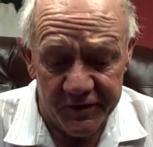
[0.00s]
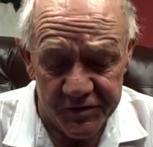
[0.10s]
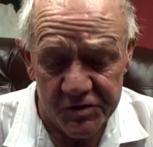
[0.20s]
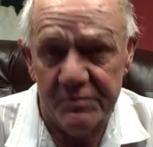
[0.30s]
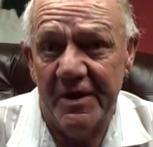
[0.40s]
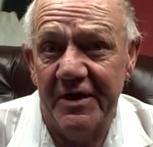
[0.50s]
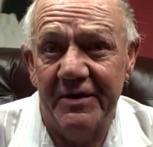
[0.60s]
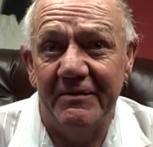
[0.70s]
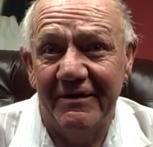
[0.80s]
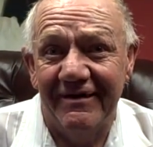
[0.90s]
And this has made it,
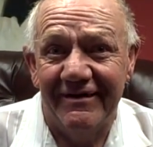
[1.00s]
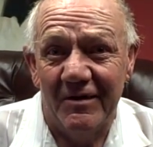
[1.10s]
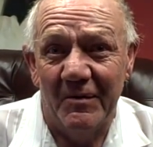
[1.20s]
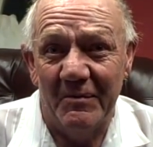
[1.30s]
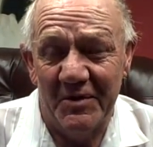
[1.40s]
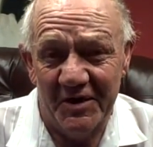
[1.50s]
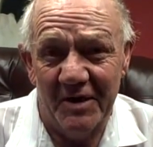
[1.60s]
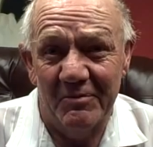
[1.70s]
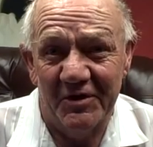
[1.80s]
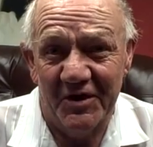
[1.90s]
being
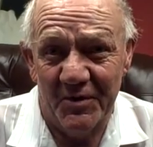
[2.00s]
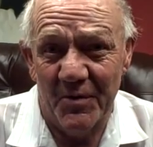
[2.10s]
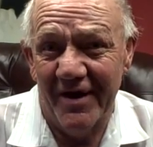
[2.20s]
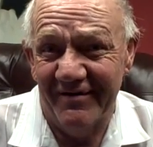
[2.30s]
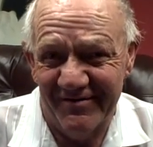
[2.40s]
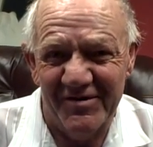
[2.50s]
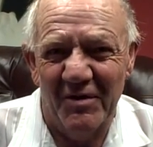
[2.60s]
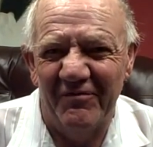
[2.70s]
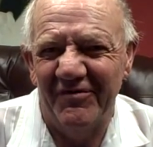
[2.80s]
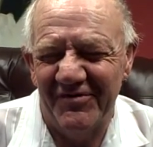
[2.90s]
able to get around is
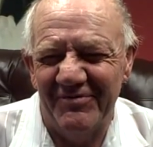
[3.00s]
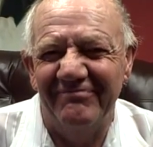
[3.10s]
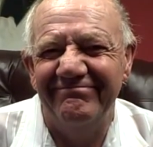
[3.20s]
helpful, too.